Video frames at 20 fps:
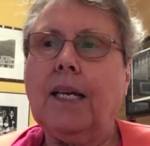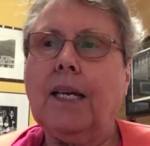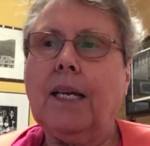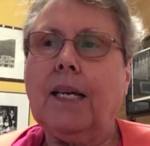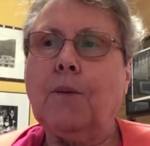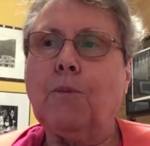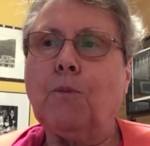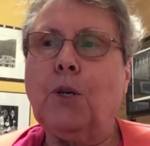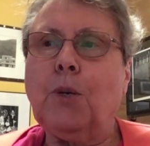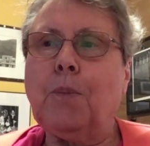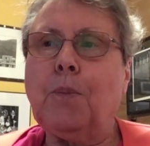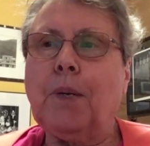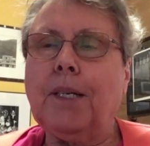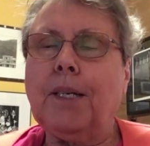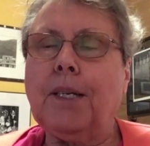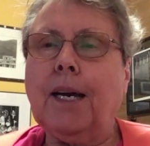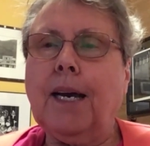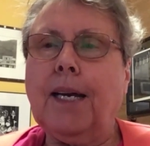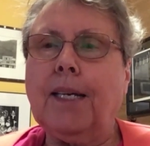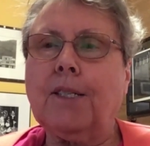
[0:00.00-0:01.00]
It would have
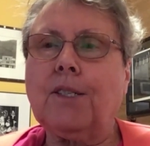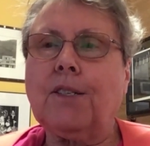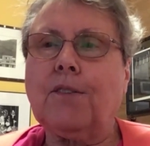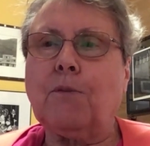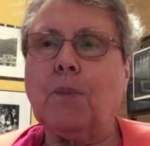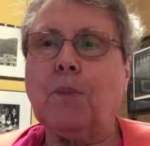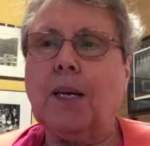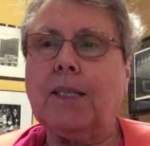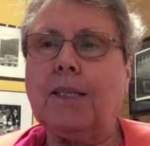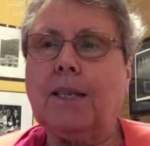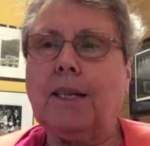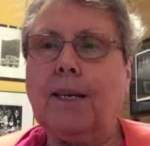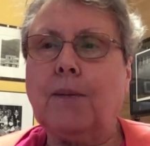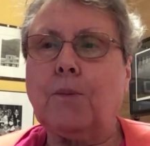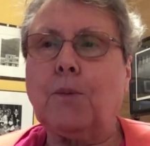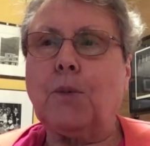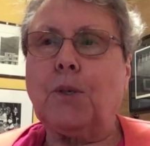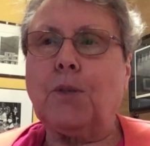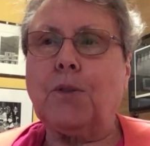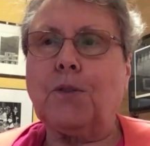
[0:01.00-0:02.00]
been nice if my
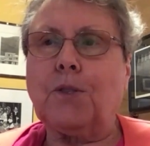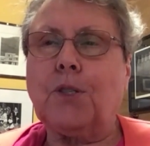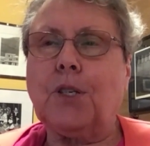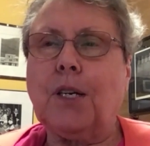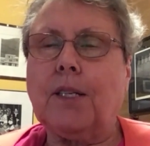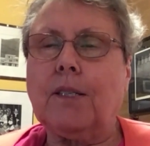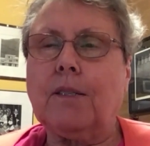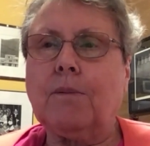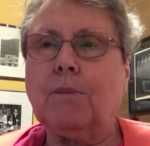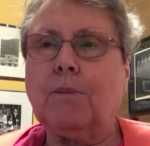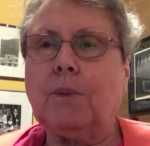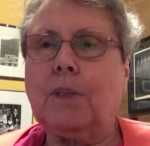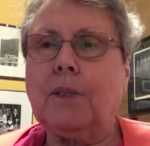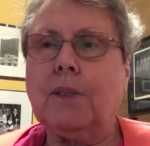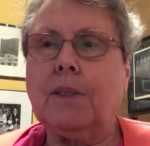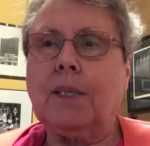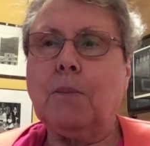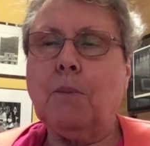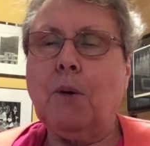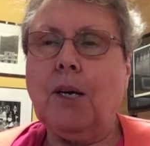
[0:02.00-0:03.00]
dad would have said,
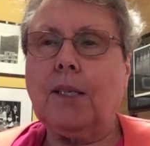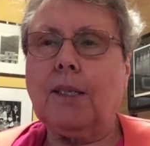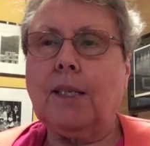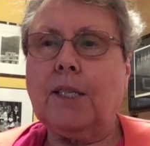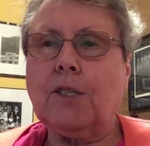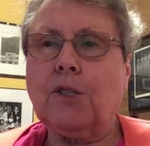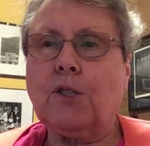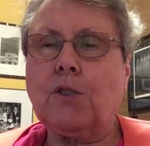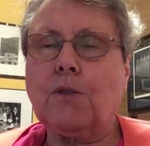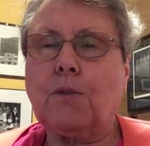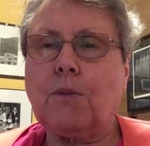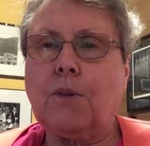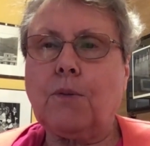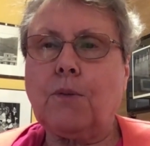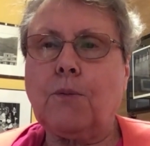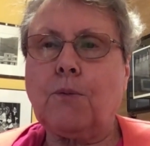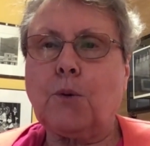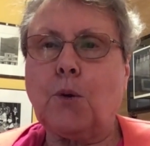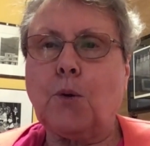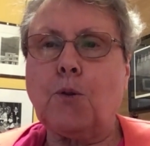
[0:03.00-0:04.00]
"Come on, let's
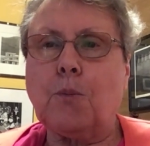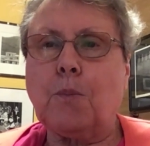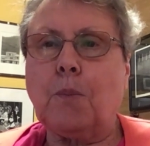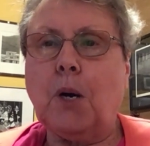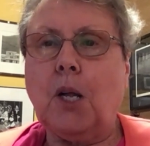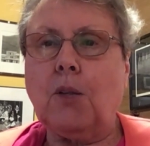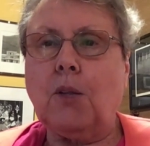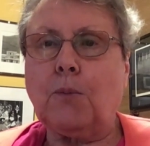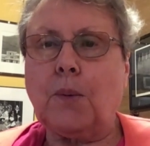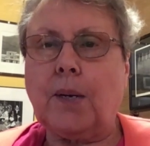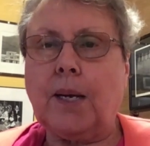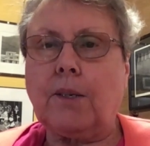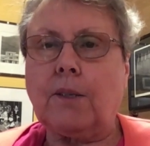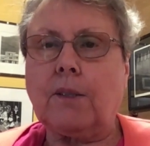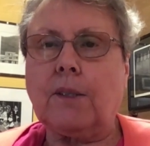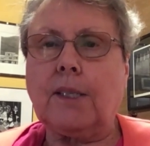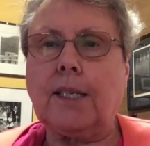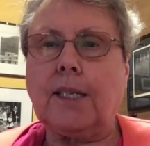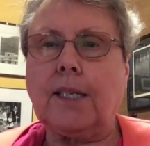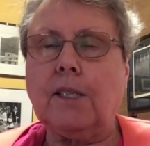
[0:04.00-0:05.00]
throw the ball around
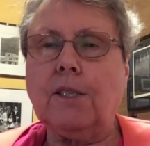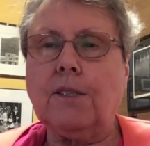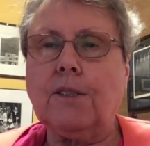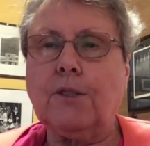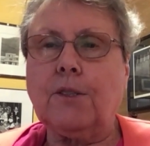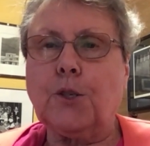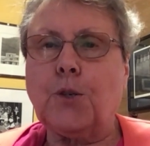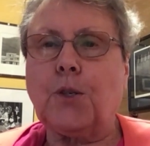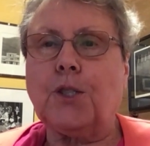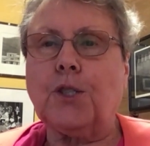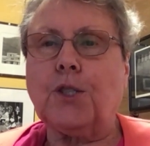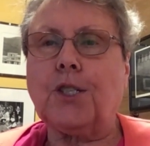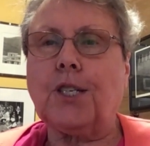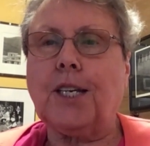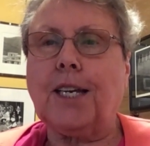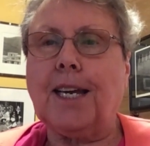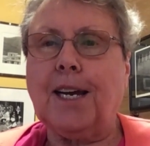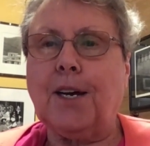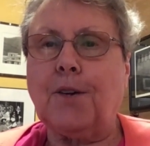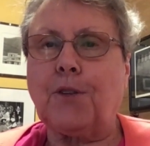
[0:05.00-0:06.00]
a little, and you can
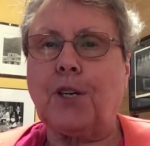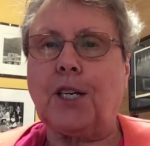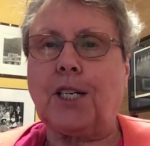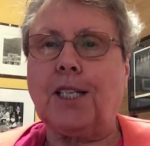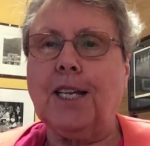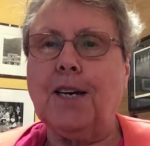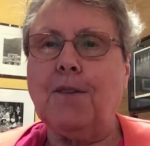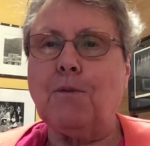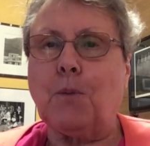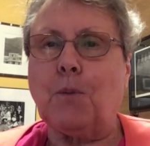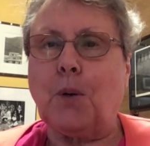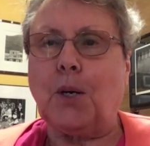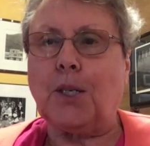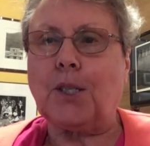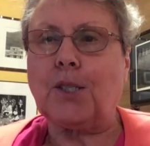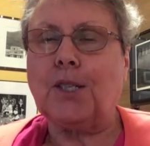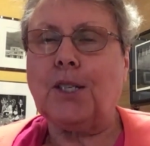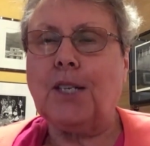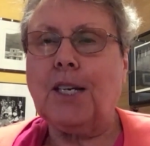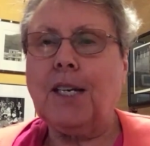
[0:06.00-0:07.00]
see how the glove
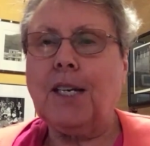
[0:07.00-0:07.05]
works."